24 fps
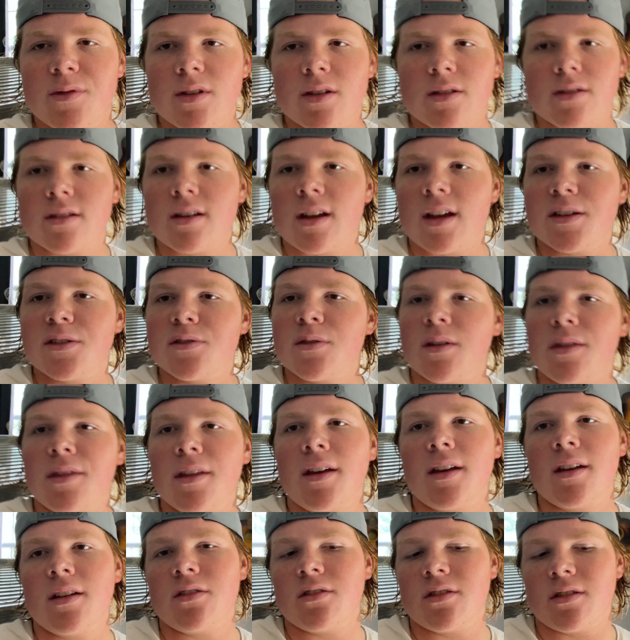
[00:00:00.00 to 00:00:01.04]
inside. So I
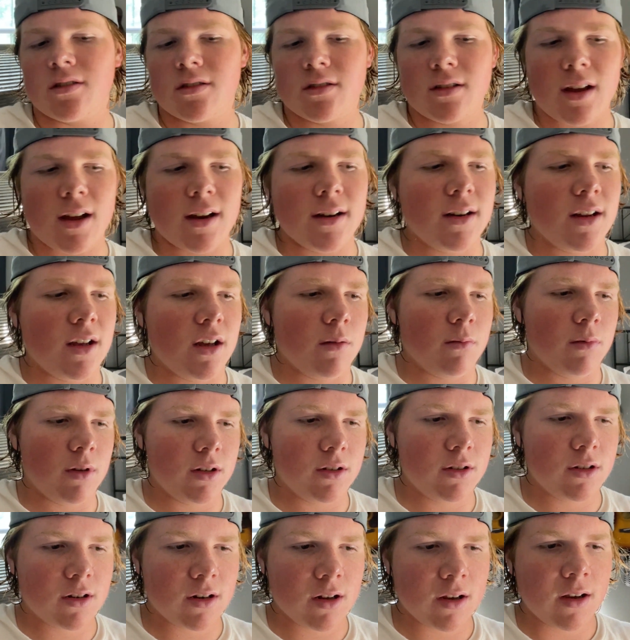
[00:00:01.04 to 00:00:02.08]
think it just got
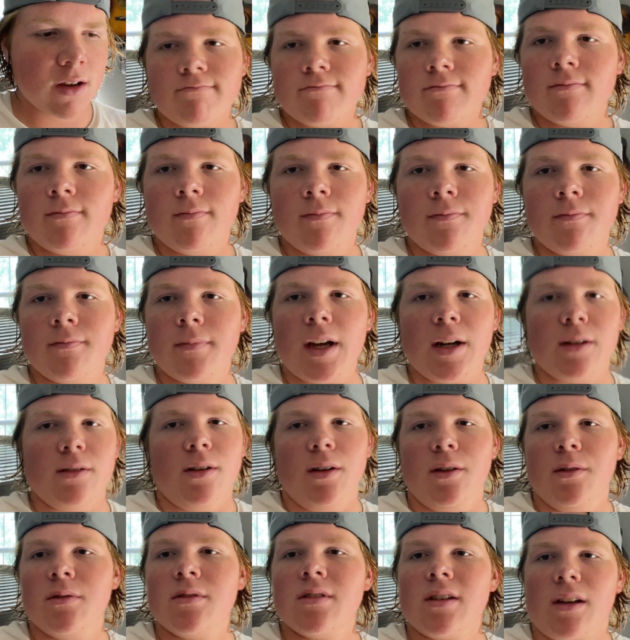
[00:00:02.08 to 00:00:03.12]
damaged. I don't know,
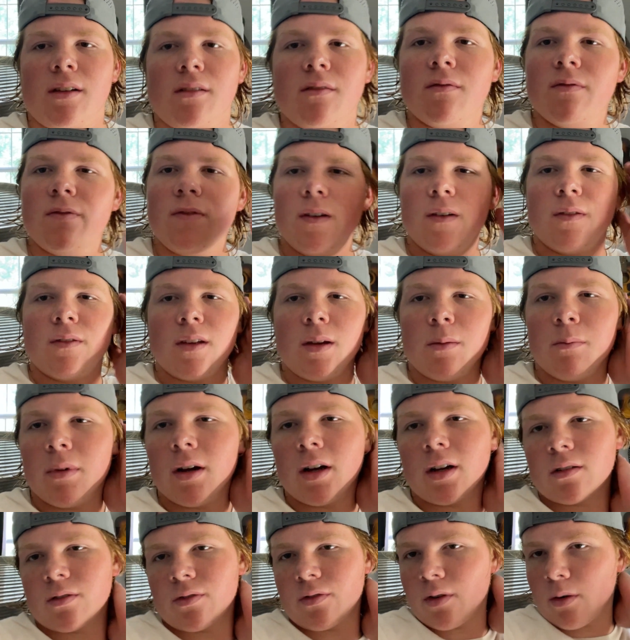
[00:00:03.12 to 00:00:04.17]
it was like 15
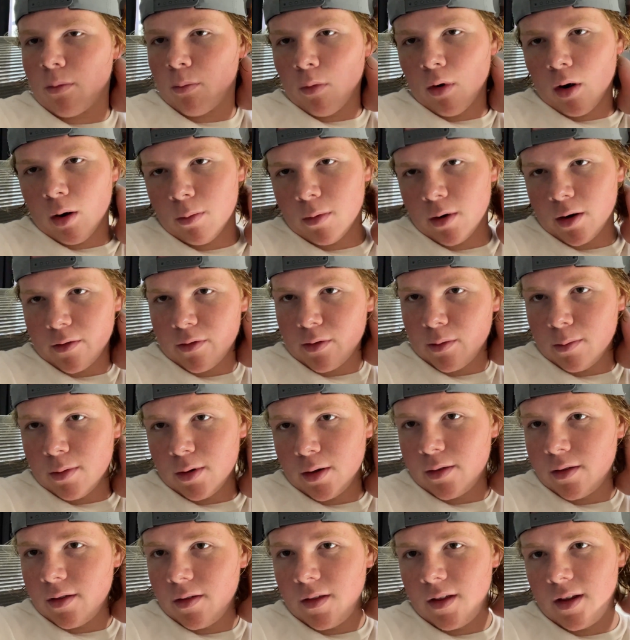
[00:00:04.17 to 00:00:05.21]
bucks from Walmart for
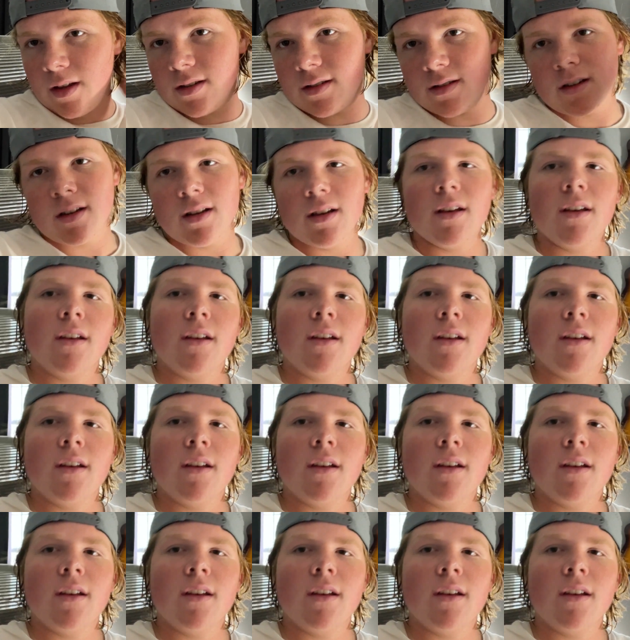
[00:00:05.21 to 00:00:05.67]
both of these.